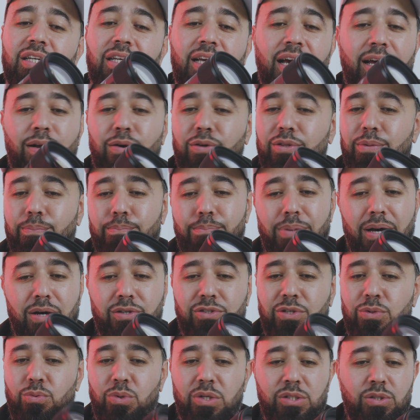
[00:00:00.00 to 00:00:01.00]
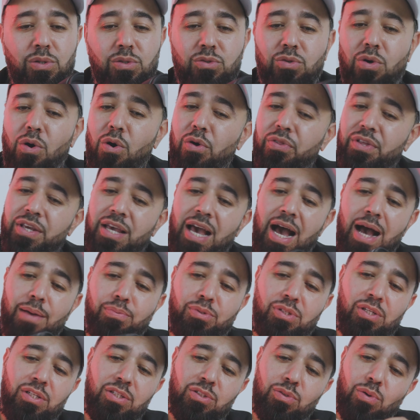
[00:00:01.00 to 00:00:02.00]
You got all the bells and whistles, all the
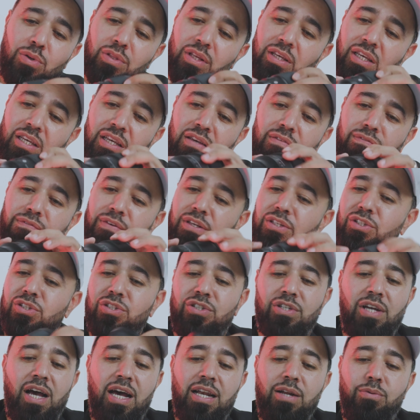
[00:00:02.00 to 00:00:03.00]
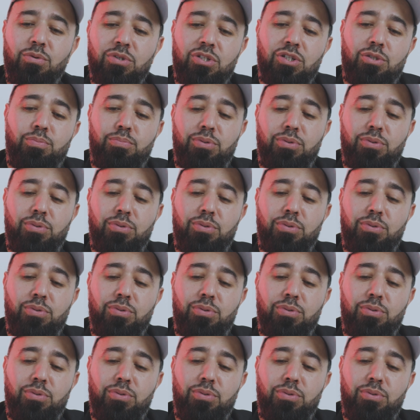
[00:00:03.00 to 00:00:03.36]
options, all the key features on it, which is